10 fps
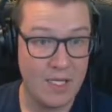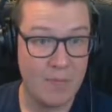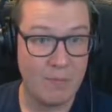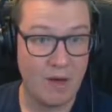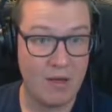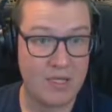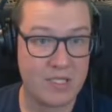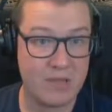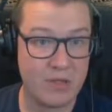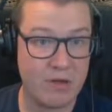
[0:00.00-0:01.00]
The pollux
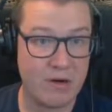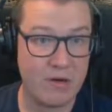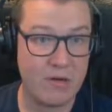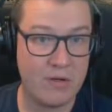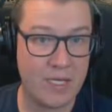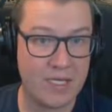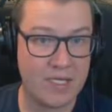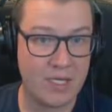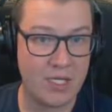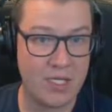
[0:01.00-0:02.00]
have all grown. That's
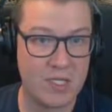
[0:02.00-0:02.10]
good.